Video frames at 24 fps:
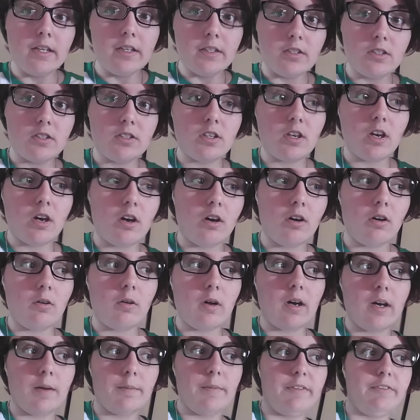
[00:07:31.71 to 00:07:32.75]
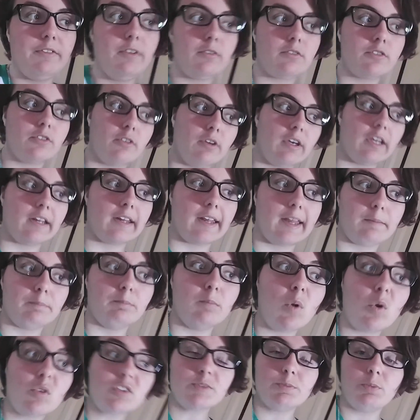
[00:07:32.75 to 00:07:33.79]
So if you're doing like
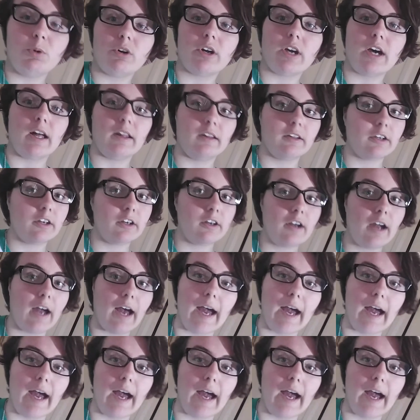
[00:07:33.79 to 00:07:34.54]
multiple color,